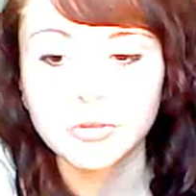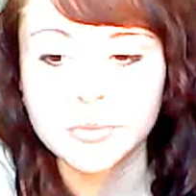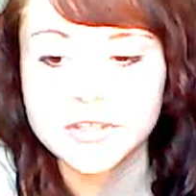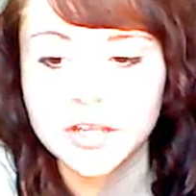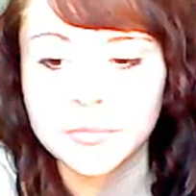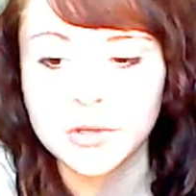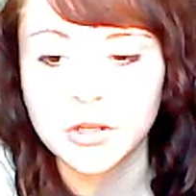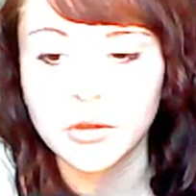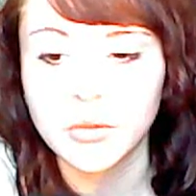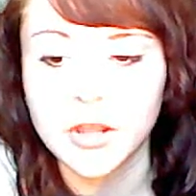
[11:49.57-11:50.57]
comment down
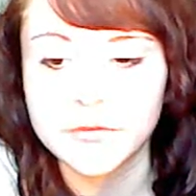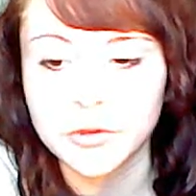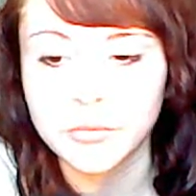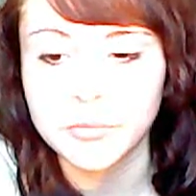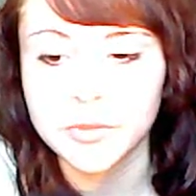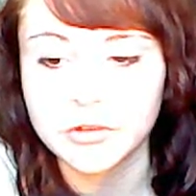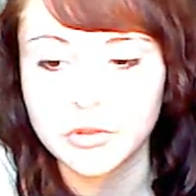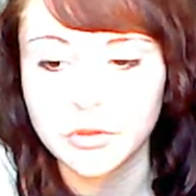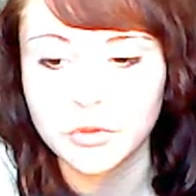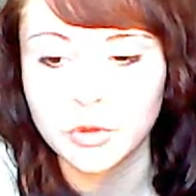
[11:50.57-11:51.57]
below if you want me
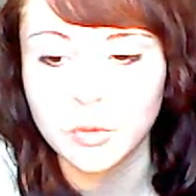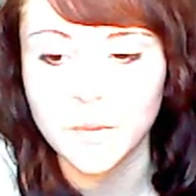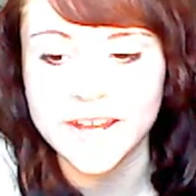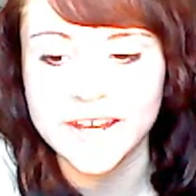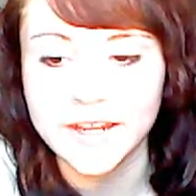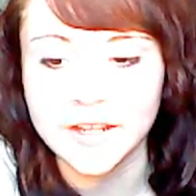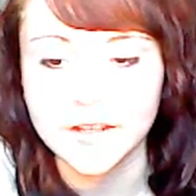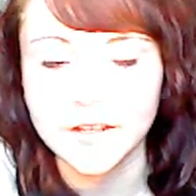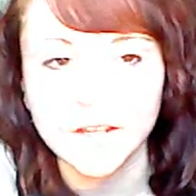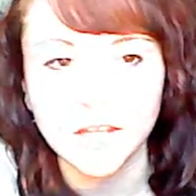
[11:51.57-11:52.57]
to do any
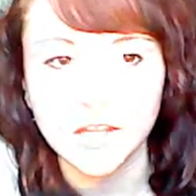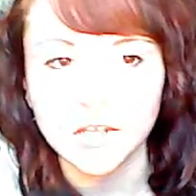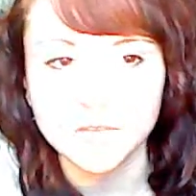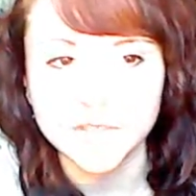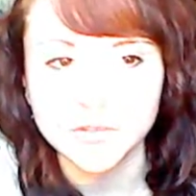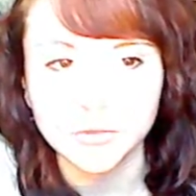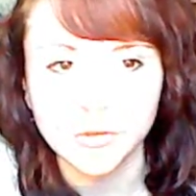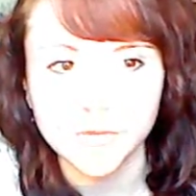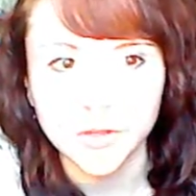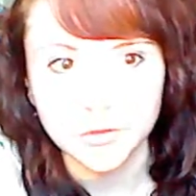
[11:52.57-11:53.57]

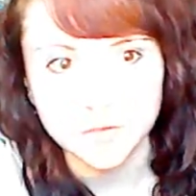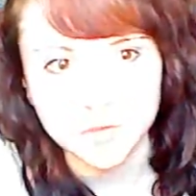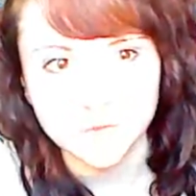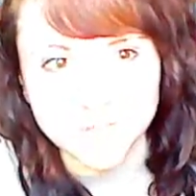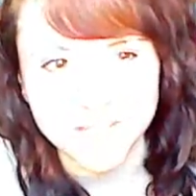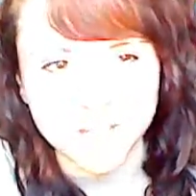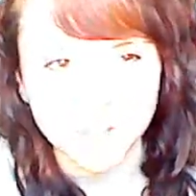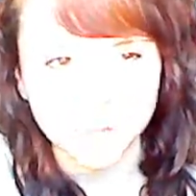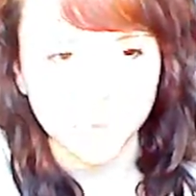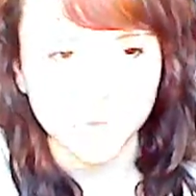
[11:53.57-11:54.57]
individual reviews of any Lush